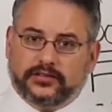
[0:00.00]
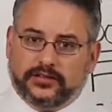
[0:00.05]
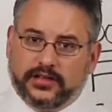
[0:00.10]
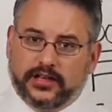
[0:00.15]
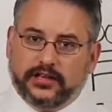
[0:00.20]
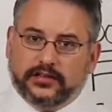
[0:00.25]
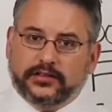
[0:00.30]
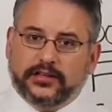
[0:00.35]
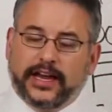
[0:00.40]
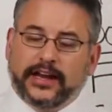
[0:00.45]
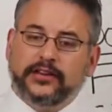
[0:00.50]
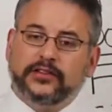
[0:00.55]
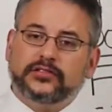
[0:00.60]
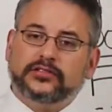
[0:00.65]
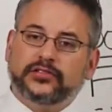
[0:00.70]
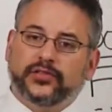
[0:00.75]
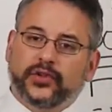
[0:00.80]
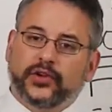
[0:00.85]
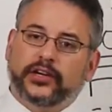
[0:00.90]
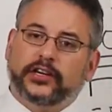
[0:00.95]
The
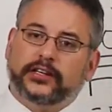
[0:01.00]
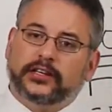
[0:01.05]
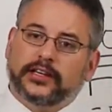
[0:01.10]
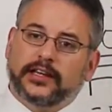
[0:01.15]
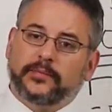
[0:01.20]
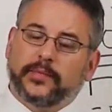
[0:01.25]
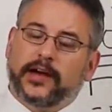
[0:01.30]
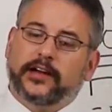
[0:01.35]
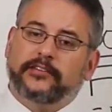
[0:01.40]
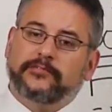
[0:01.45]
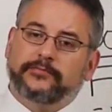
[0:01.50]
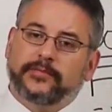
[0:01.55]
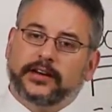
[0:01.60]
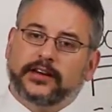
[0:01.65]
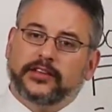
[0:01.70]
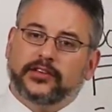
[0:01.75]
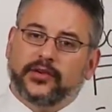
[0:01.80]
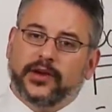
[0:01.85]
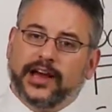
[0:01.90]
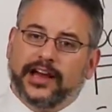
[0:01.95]
lenders look at the amount of
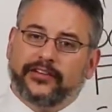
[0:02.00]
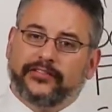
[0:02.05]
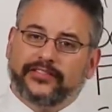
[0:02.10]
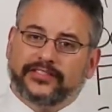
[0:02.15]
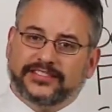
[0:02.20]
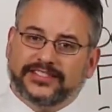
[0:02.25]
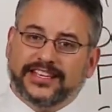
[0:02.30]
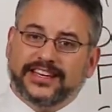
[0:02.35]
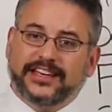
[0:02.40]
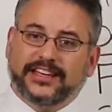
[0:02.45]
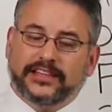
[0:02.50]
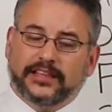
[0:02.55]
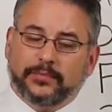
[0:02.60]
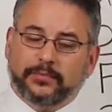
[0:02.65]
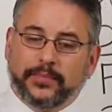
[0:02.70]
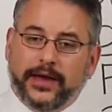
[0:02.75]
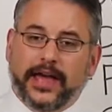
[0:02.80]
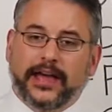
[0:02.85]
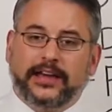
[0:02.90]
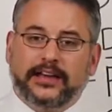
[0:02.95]
money you have sitting in the
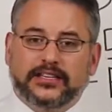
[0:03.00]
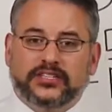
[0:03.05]
bank